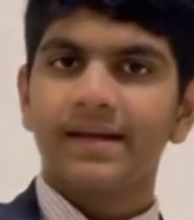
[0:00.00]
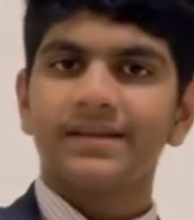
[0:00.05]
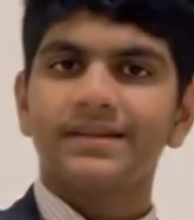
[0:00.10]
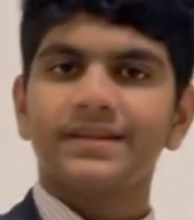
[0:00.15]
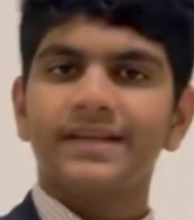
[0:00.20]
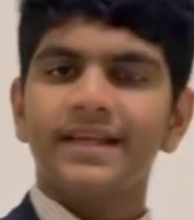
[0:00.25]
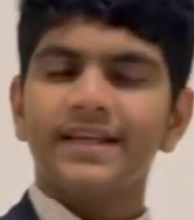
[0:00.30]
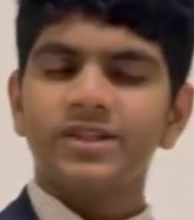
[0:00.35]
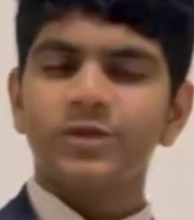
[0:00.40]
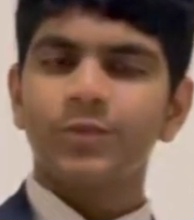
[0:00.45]

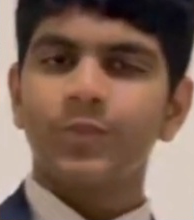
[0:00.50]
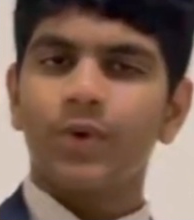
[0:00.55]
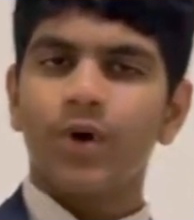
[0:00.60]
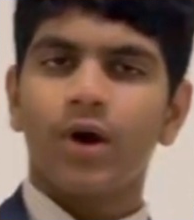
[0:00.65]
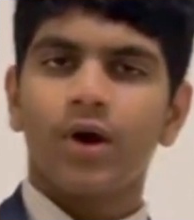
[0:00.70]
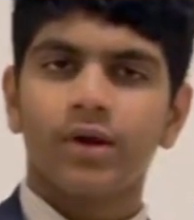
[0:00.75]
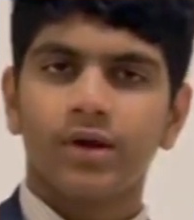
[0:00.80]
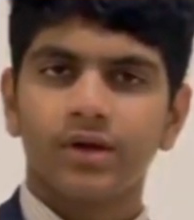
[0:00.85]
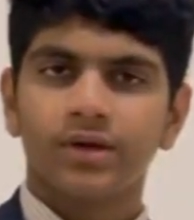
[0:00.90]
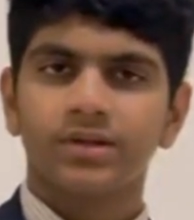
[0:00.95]
These
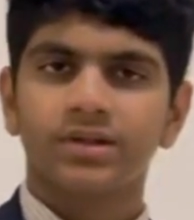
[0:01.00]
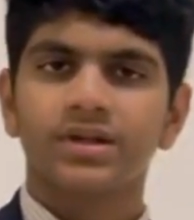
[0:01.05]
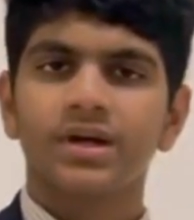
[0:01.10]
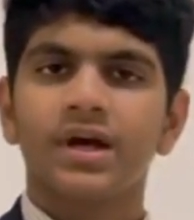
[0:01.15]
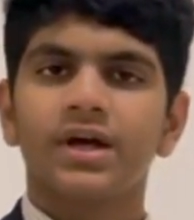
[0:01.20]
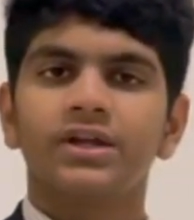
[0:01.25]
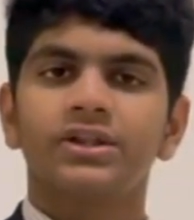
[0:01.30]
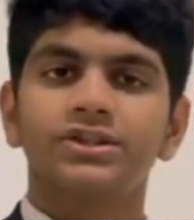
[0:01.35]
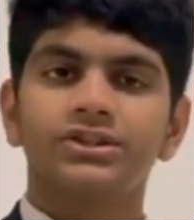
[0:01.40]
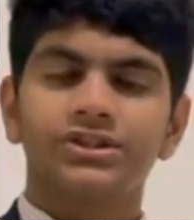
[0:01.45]
products
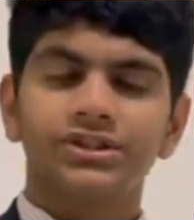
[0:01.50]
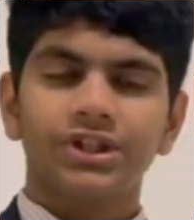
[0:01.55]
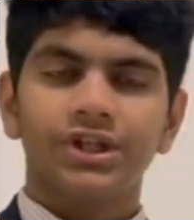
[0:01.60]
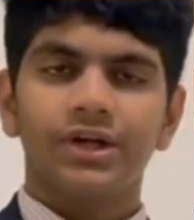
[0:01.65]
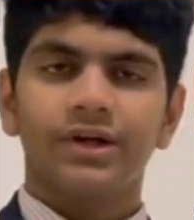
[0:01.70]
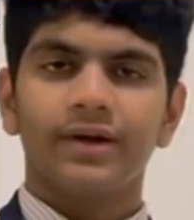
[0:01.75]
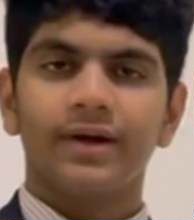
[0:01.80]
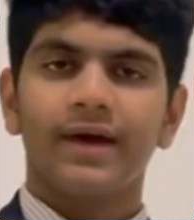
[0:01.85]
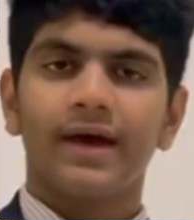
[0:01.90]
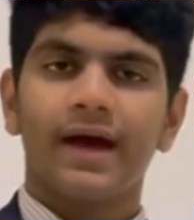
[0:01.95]

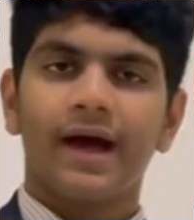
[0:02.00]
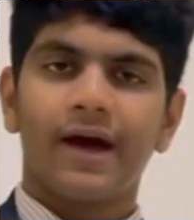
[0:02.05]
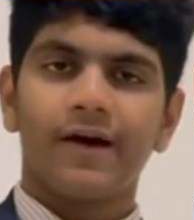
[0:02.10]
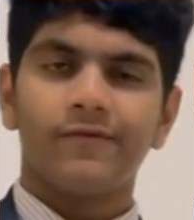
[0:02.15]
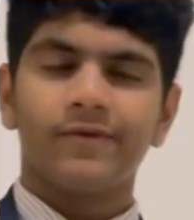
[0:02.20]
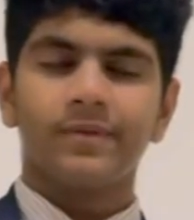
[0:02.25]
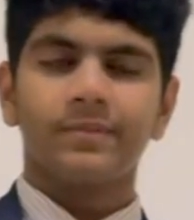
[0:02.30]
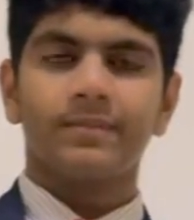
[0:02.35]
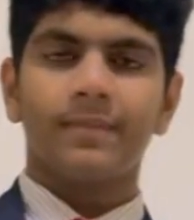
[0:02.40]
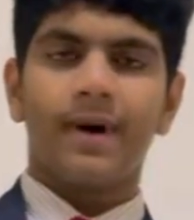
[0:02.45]
should have
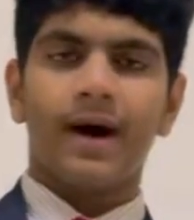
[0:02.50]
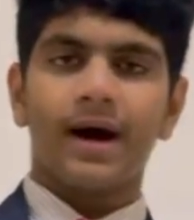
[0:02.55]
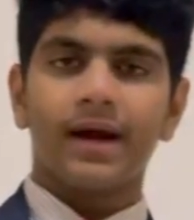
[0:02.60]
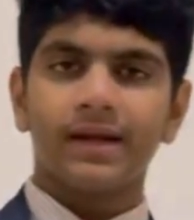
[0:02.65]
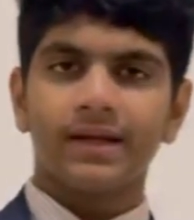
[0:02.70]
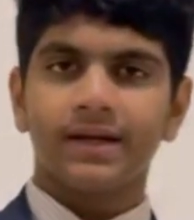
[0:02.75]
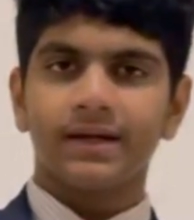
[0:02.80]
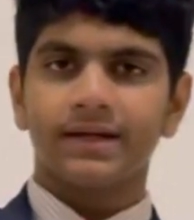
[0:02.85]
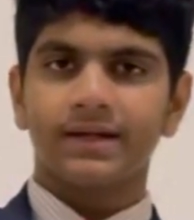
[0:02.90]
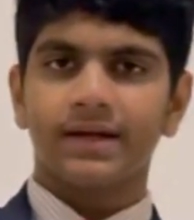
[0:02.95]
been
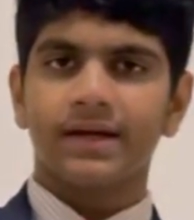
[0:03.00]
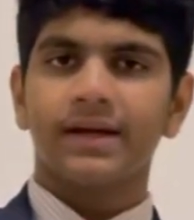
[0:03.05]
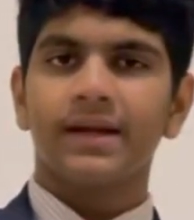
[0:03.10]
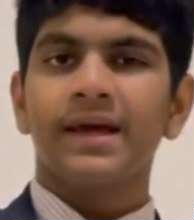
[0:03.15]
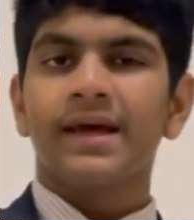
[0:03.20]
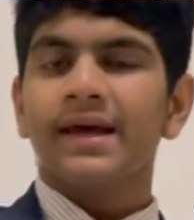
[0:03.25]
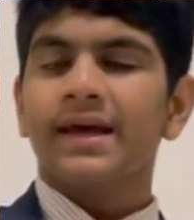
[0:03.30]
marketed